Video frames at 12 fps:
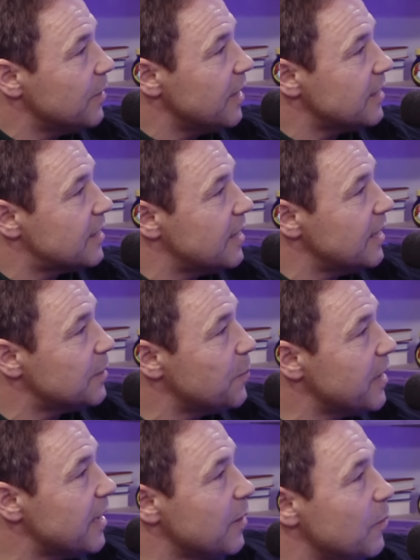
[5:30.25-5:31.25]
Let's
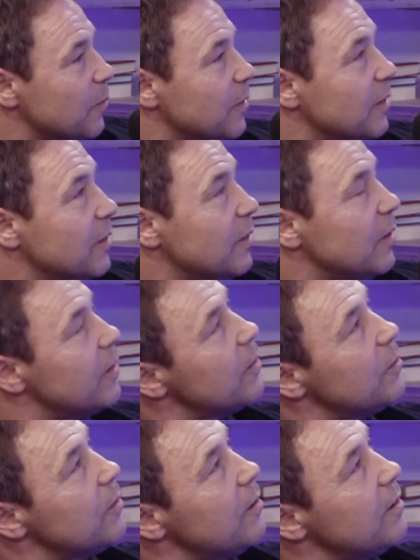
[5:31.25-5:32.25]
make it
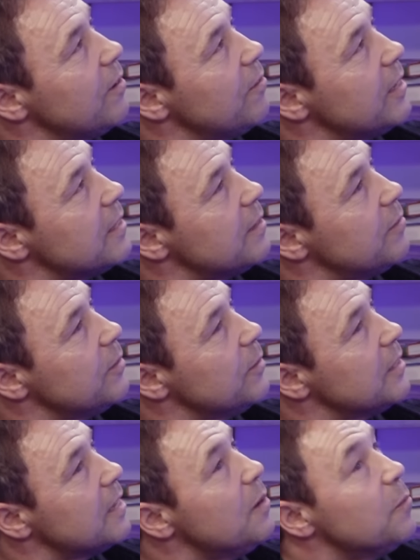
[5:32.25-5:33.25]
although none of the rest of the food
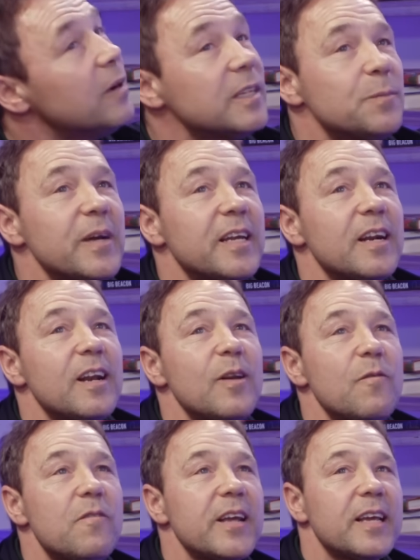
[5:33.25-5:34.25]
is, but let's make it a
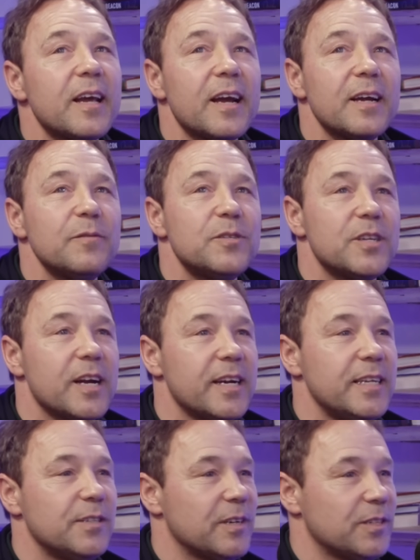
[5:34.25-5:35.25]
lovely kind of
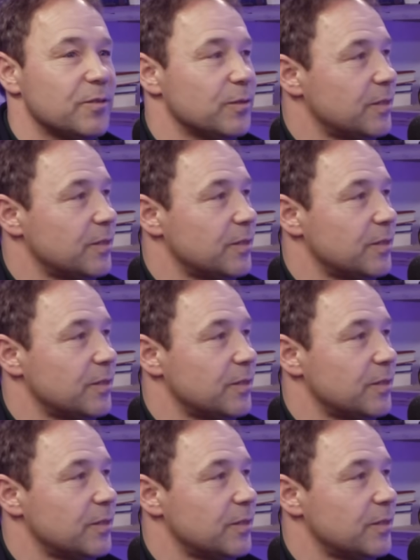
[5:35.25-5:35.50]
Chinese restaurant.